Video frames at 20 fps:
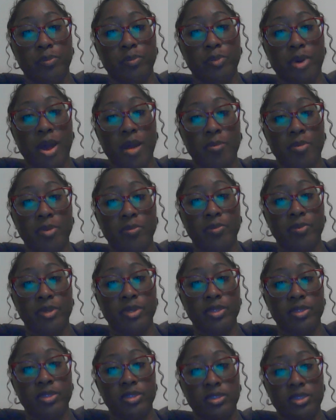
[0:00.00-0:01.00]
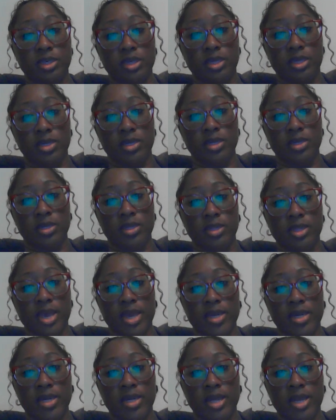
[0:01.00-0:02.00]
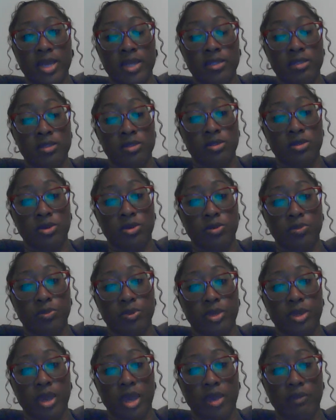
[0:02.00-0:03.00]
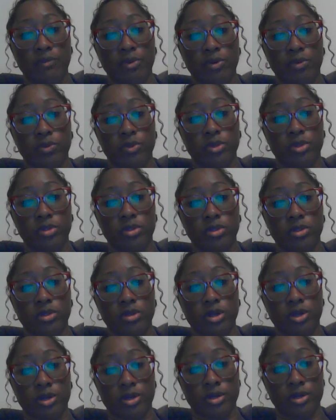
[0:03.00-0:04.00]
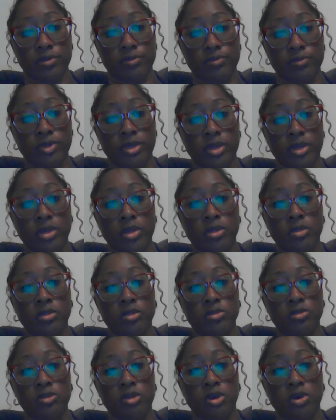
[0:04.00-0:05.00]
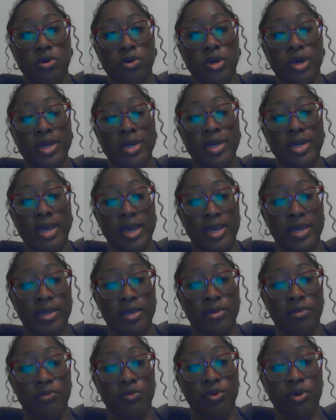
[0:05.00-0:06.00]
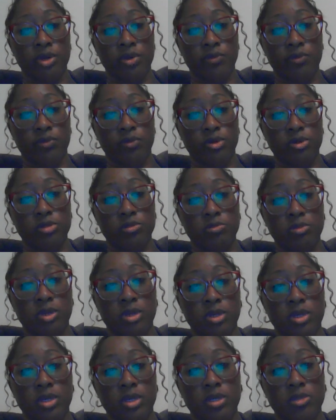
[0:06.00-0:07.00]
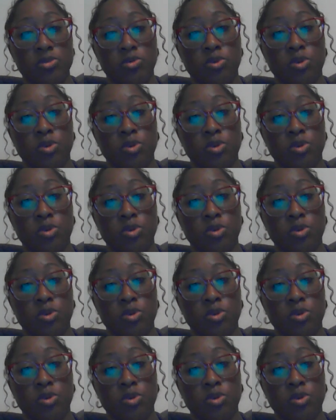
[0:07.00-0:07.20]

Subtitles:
probability that an antidote behavior will occur. So, a negative reinforcement is a